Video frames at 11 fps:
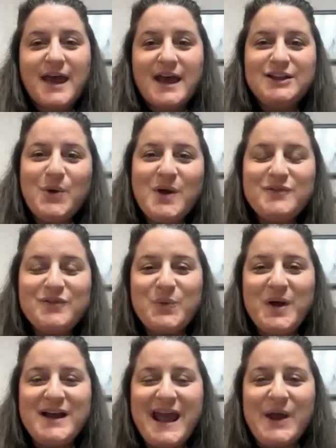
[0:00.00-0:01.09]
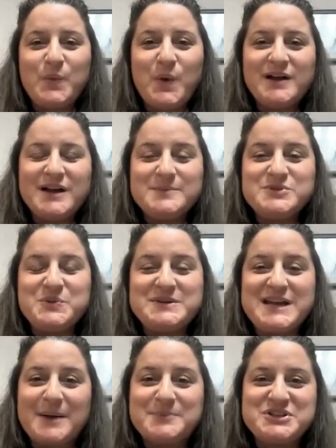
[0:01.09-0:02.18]
Hello, everyone, and welcome to
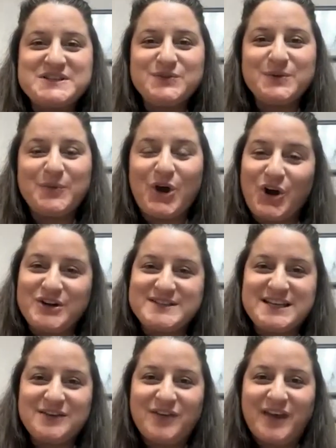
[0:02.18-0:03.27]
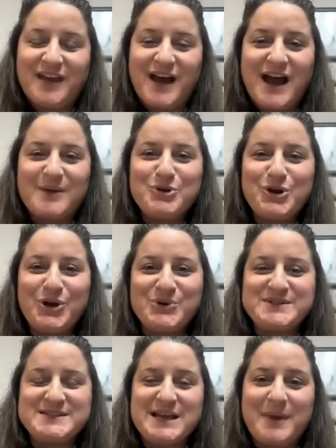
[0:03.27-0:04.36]
Adoptions from the Heart TV. I'm your
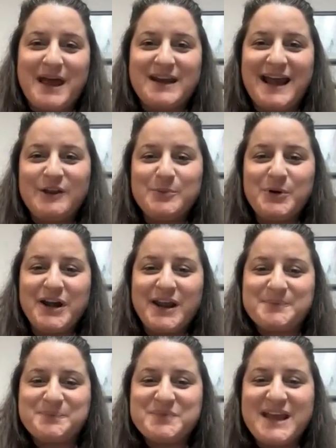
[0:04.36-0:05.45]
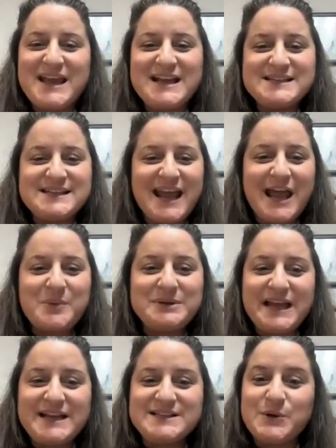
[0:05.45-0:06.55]
host, Amanda Aliberti. Today, I would
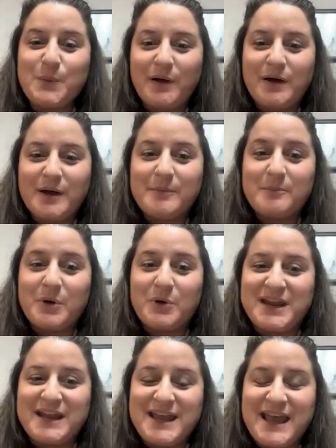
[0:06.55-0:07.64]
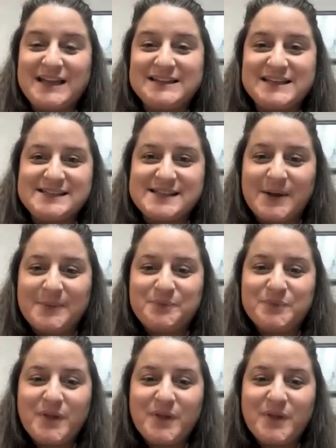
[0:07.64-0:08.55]
like to welcome Monique and Lisa.